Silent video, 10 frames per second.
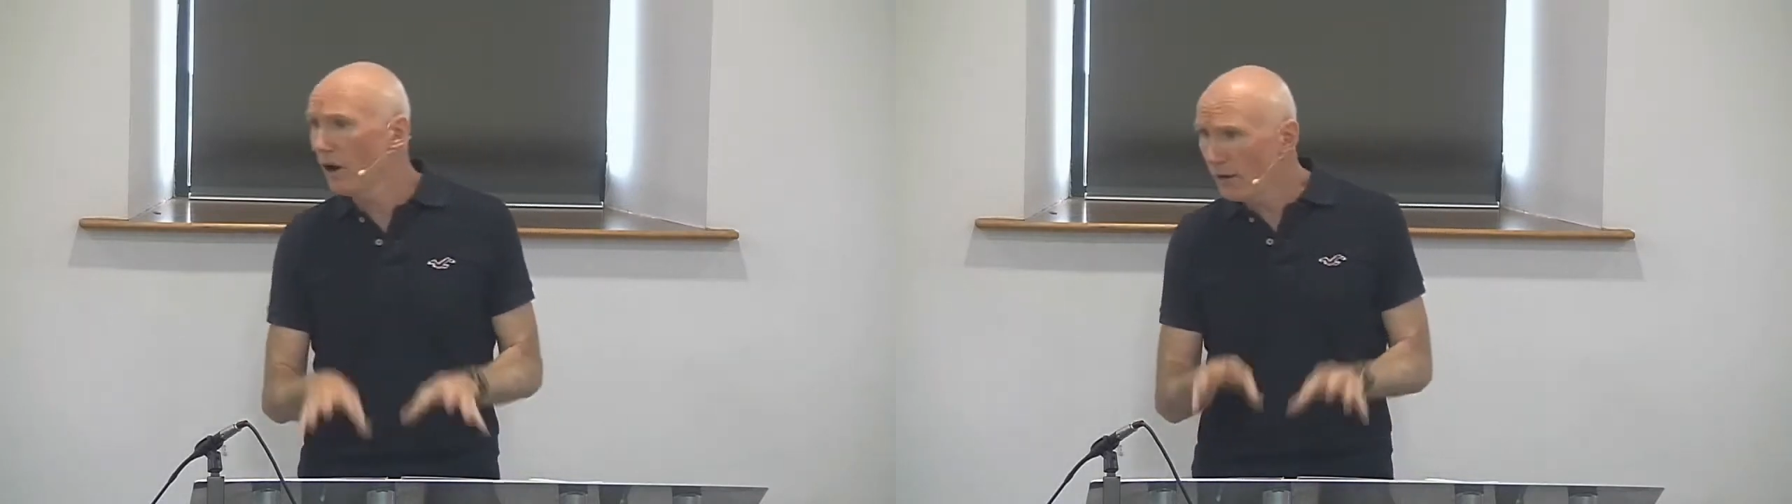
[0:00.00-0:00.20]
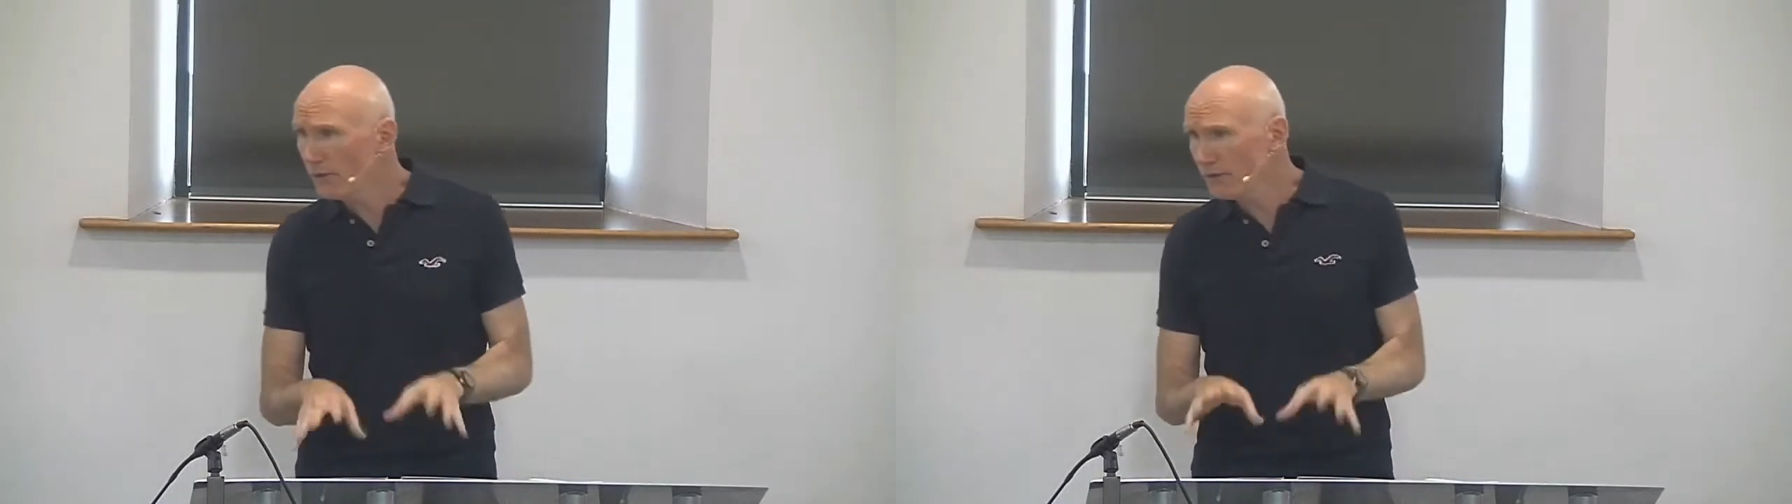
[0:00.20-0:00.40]

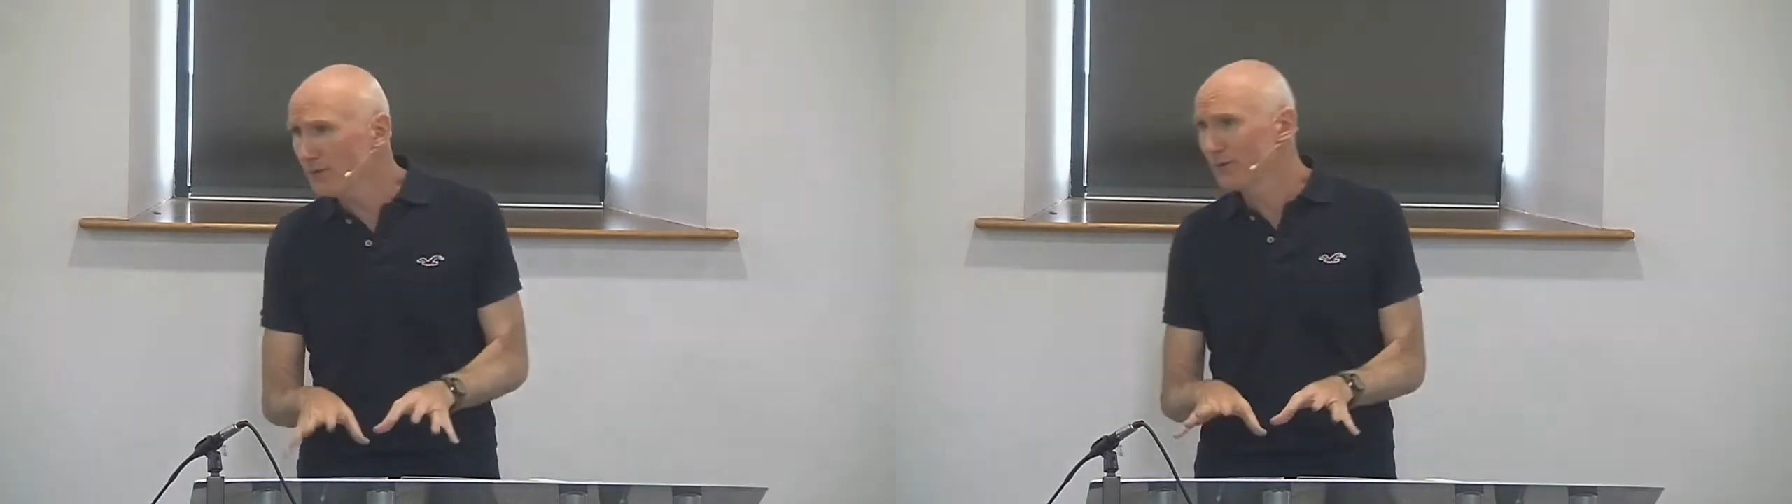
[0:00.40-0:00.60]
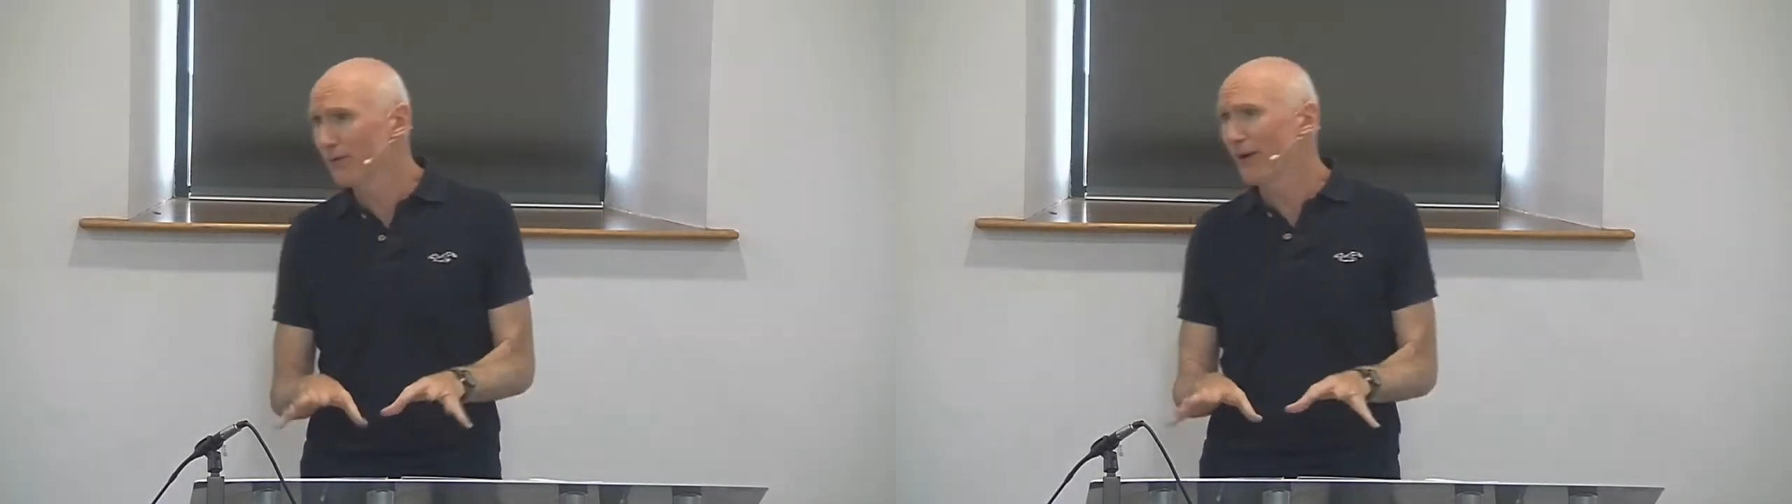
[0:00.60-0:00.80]

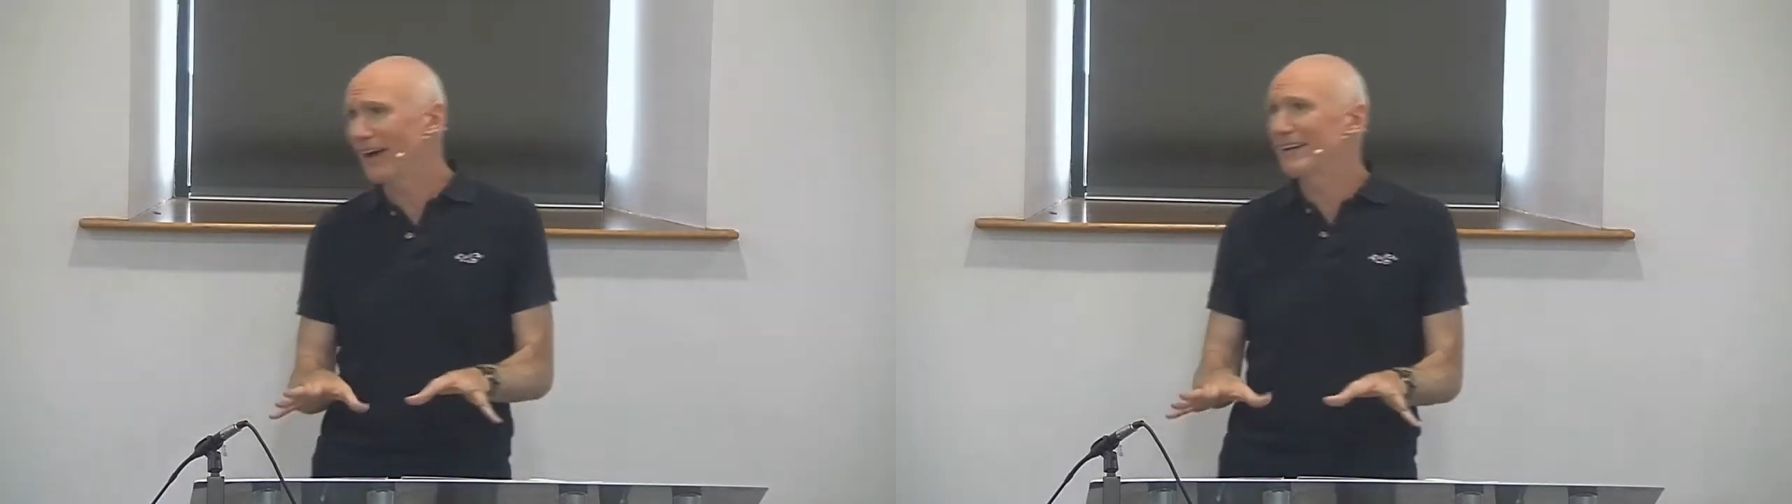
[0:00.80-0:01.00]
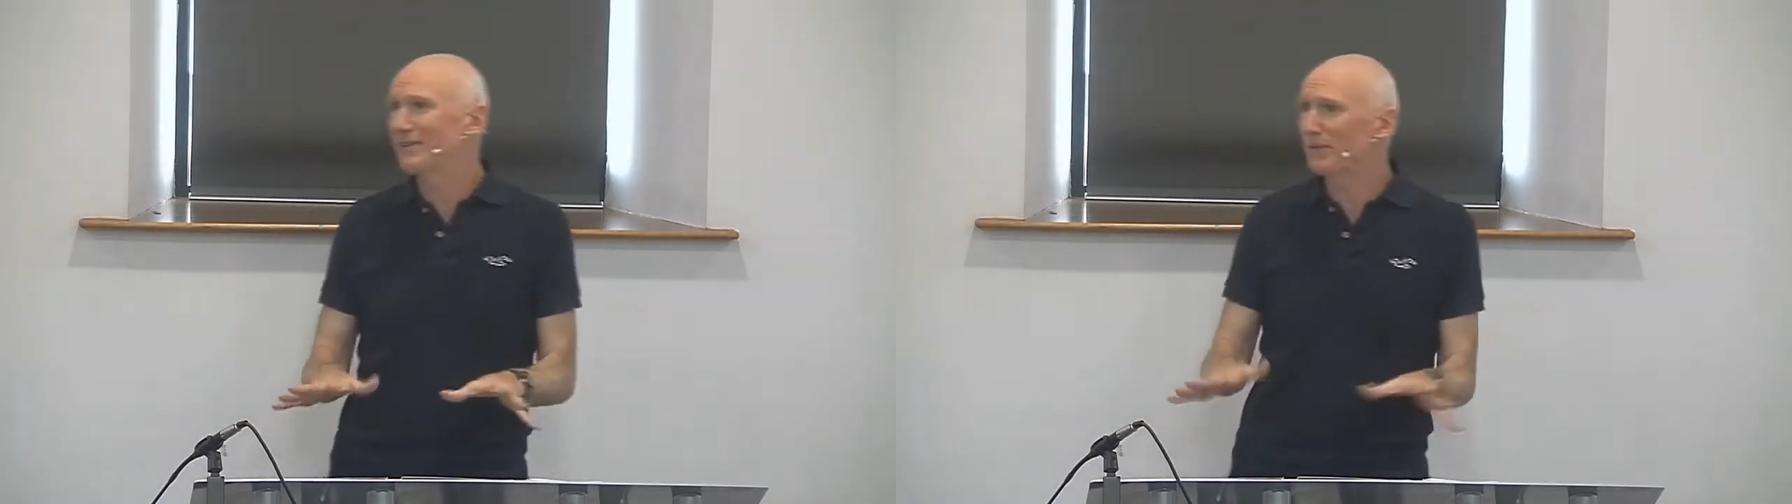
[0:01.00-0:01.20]
often
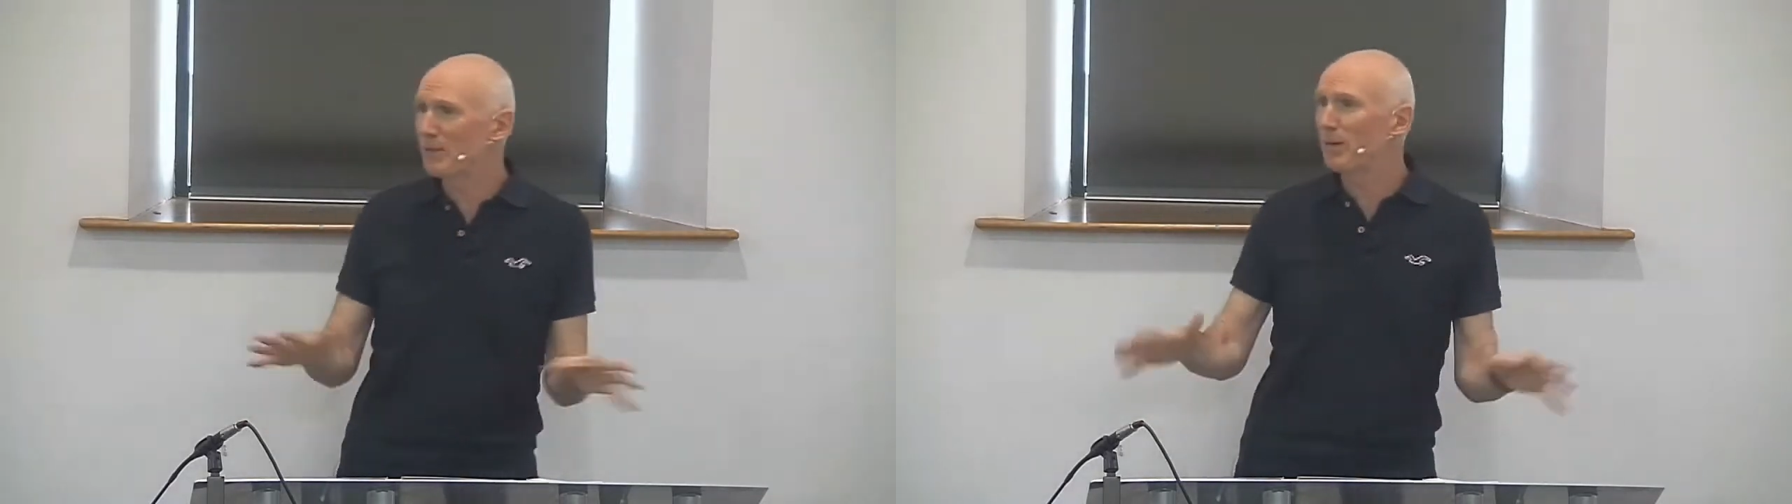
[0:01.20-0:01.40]
find